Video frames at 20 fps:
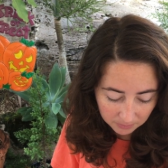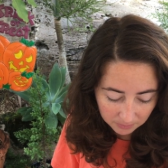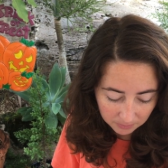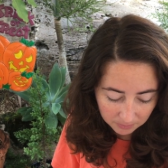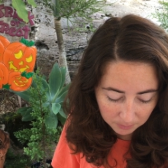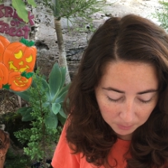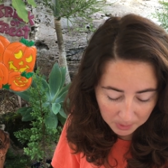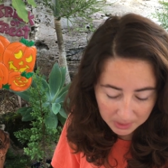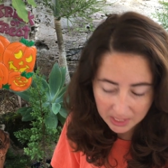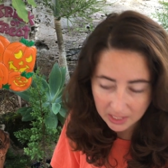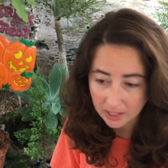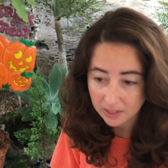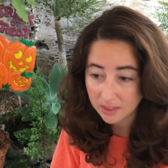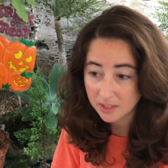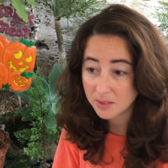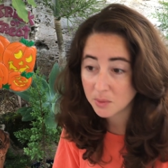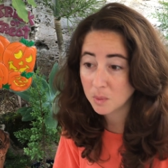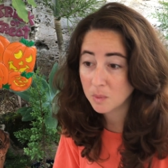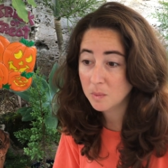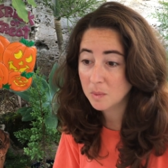But yeah,
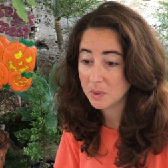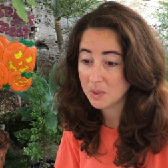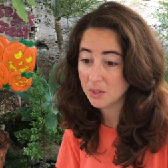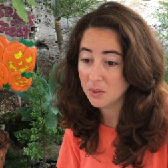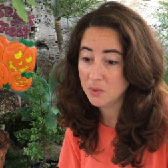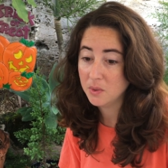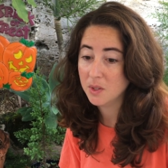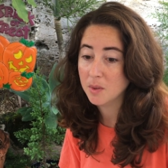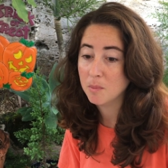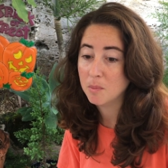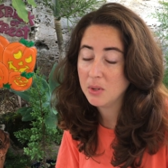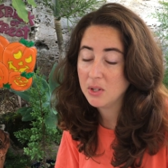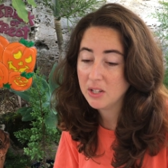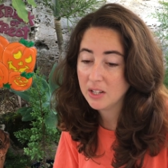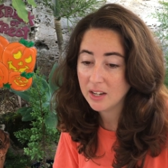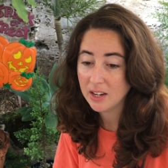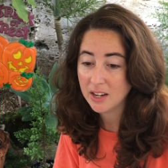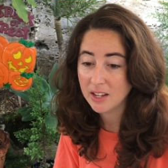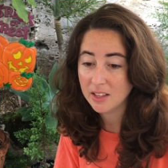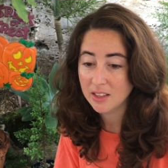this one was so simple,
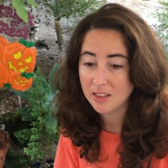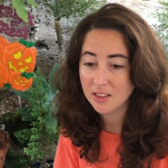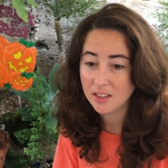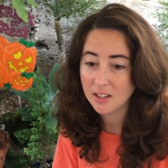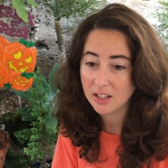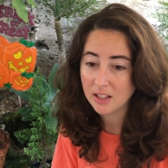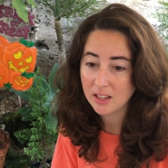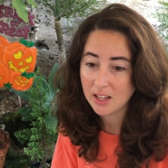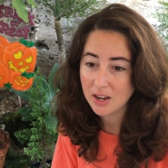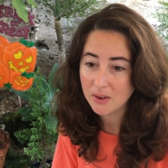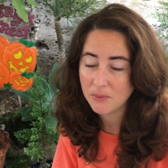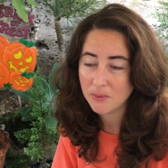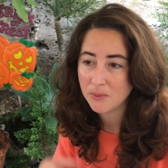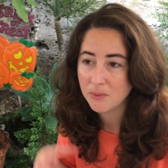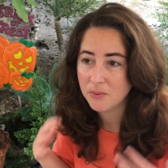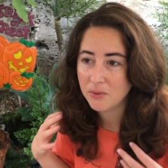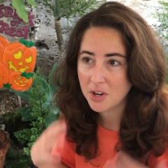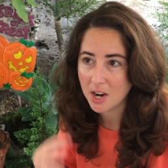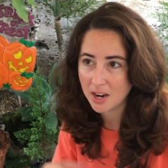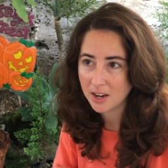and the life
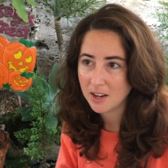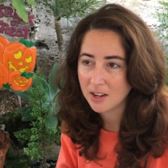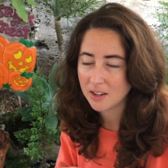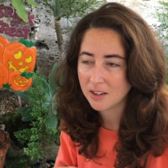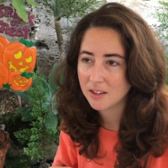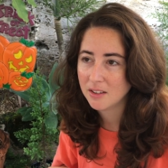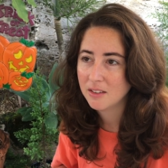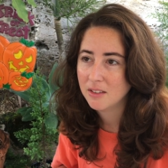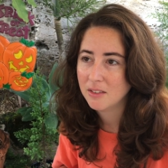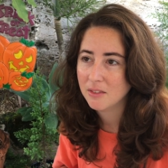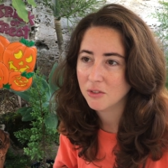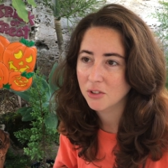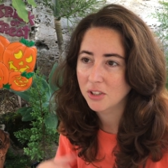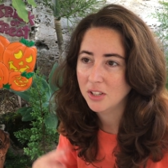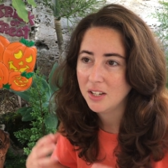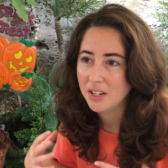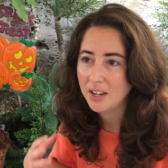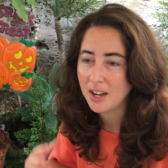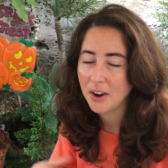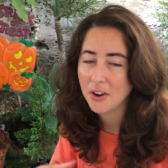jacket
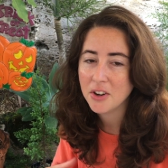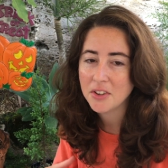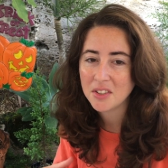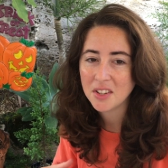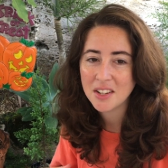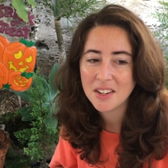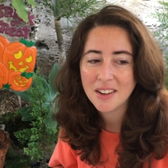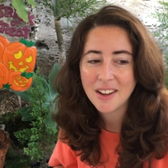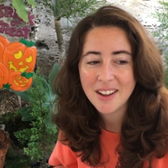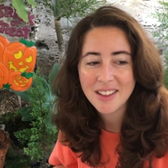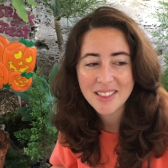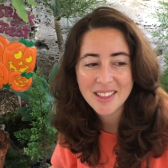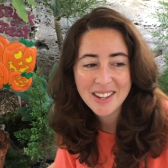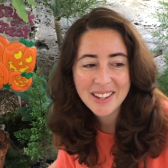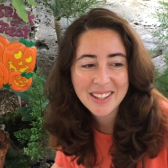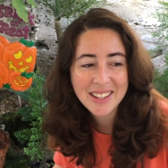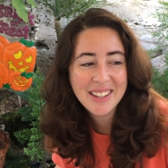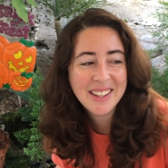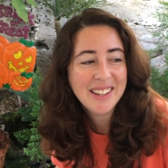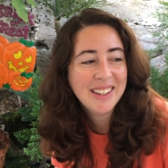really carries it, I
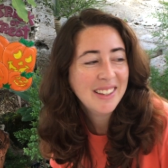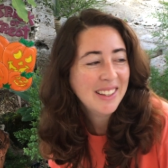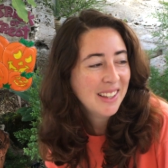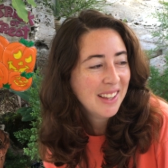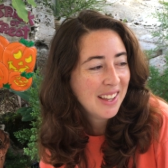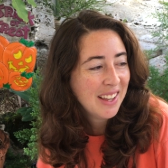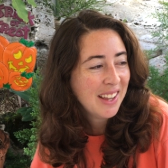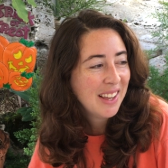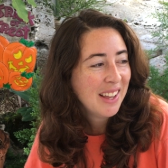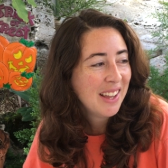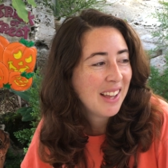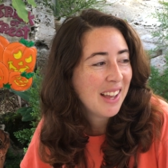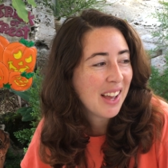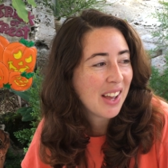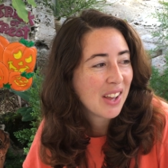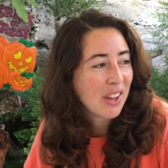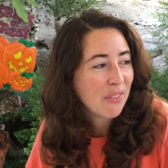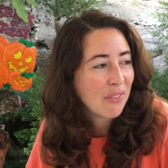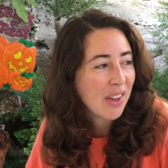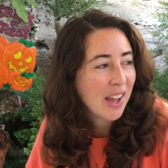think.
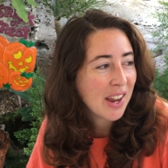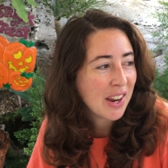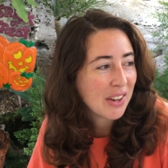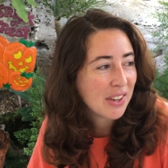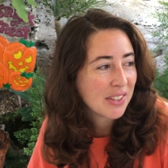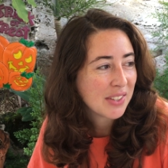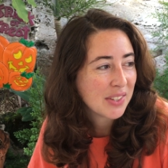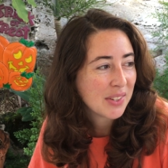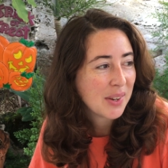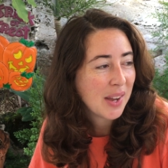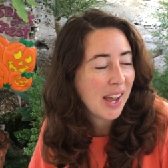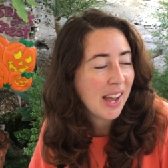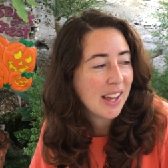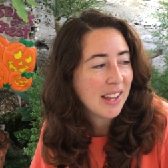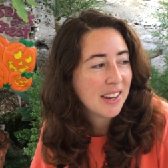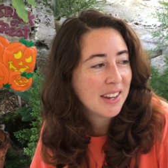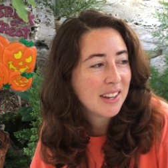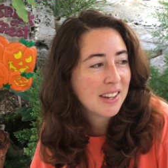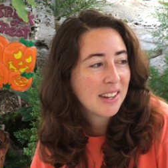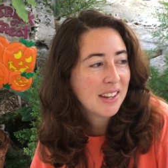I also
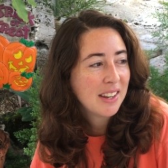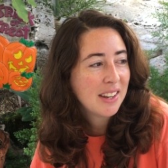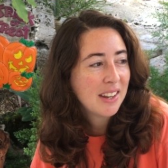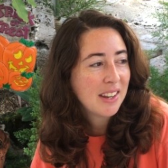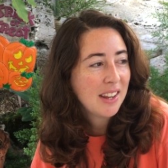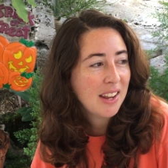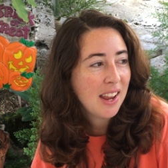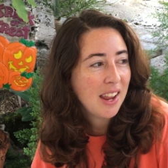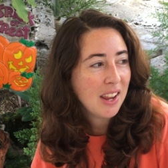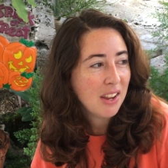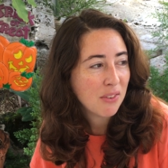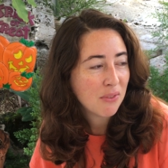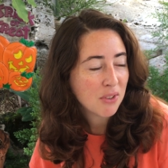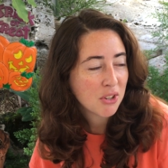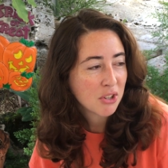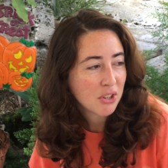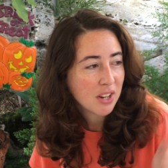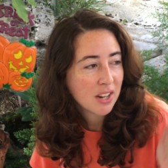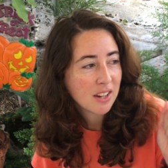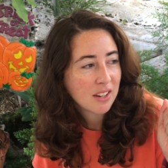had a
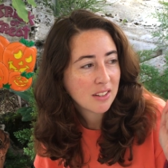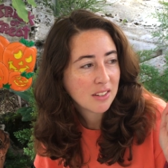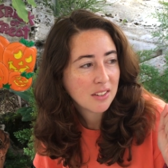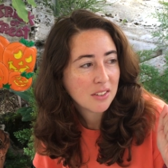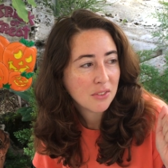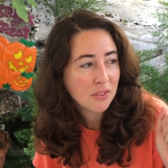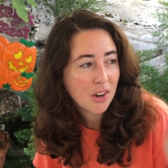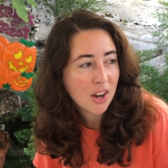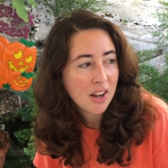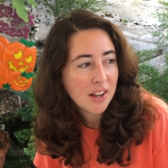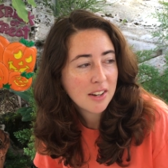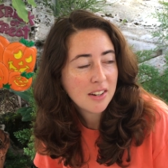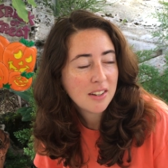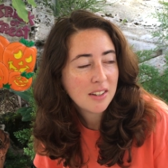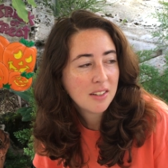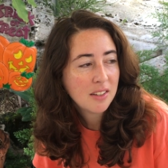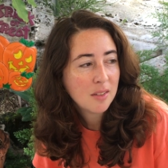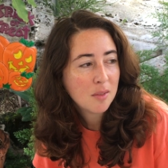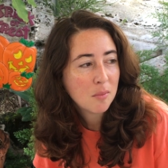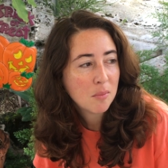fishing rod,
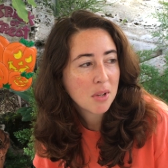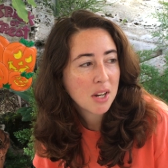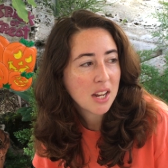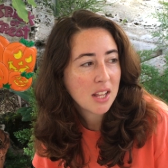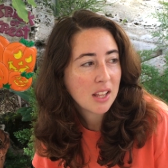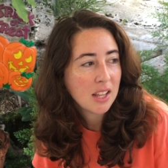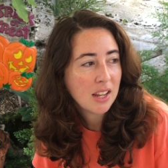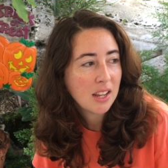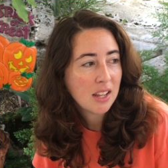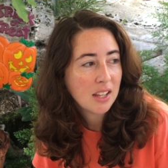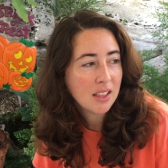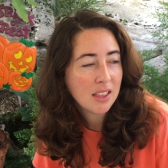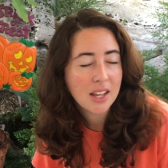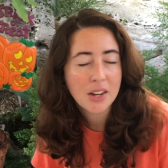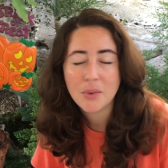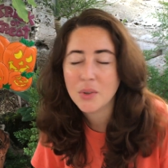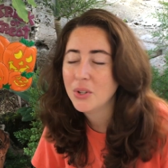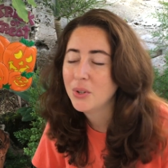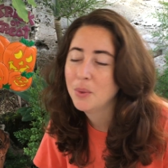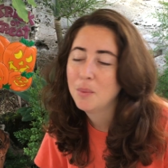but I think that would just